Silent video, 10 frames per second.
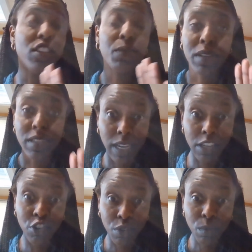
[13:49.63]

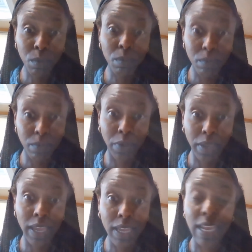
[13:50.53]
protect you.
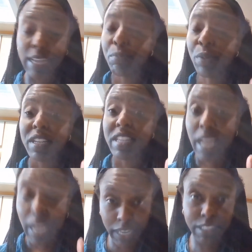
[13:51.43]
Okay, it
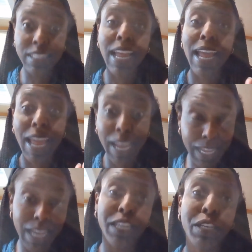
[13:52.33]
protects the heck
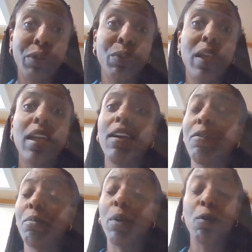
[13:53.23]
out of you,
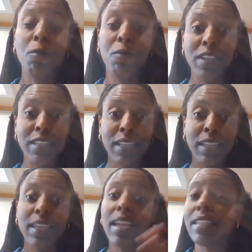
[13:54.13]
both
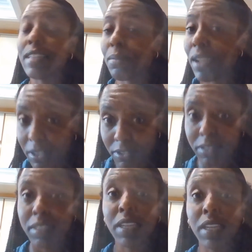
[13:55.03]
physically and
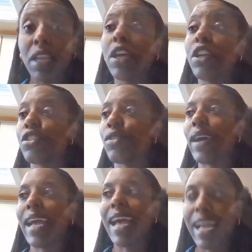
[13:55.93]
subconsciously. So
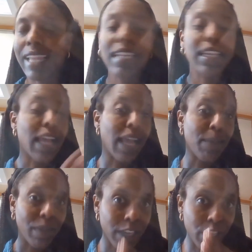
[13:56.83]

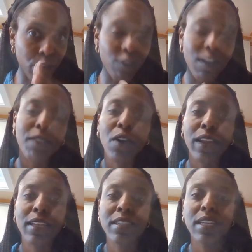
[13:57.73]
I'm a huge fan of
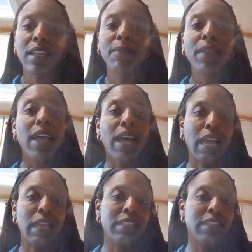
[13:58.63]
garlic tea.
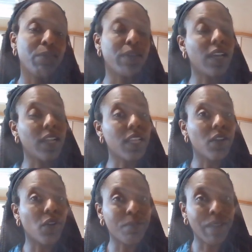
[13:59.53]
I sleep with onion
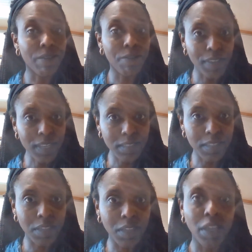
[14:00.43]
on my
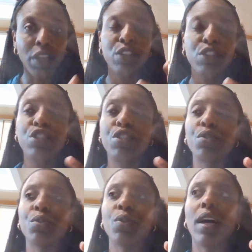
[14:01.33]
feet
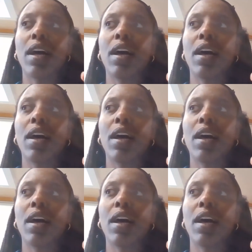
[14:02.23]
to